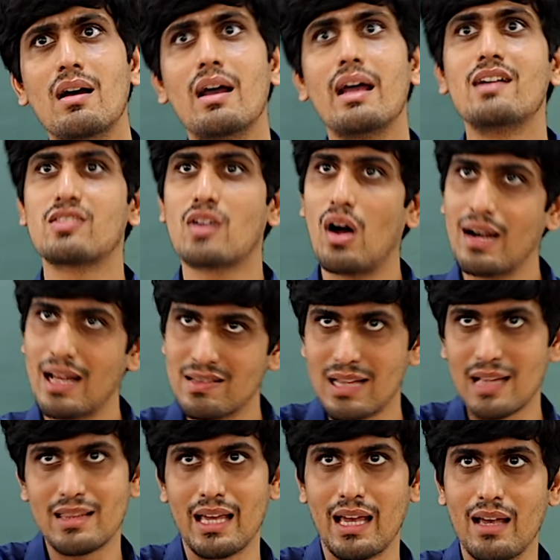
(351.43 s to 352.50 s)
It's called as
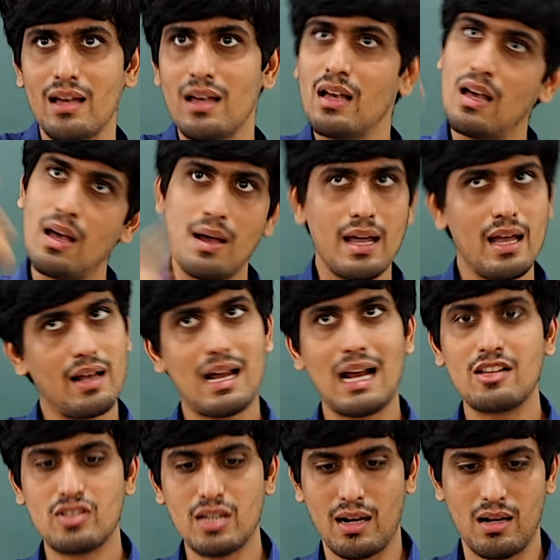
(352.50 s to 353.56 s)
sati.
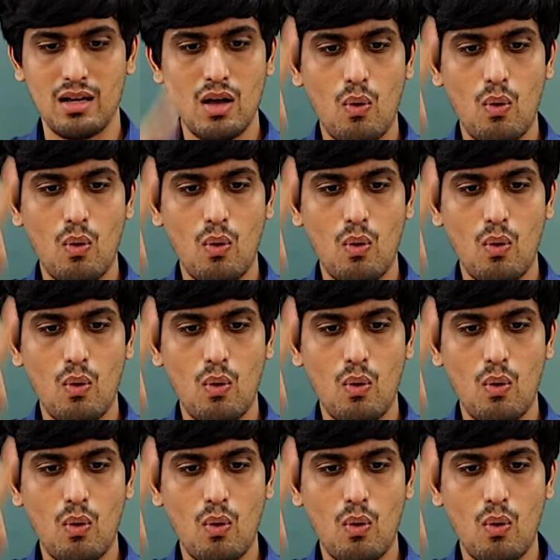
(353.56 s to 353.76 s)
Culture.